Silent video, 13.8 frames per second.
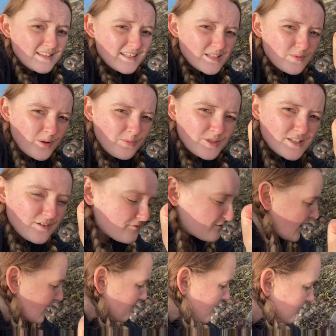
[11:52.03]
this one, which is a
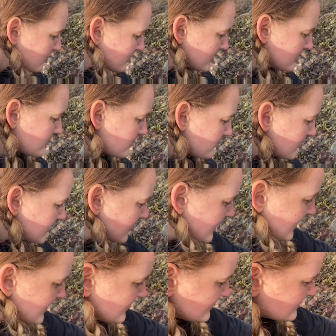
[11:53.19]
flat periwinkle.
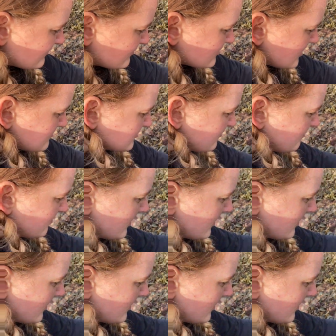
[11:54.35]
There's different types of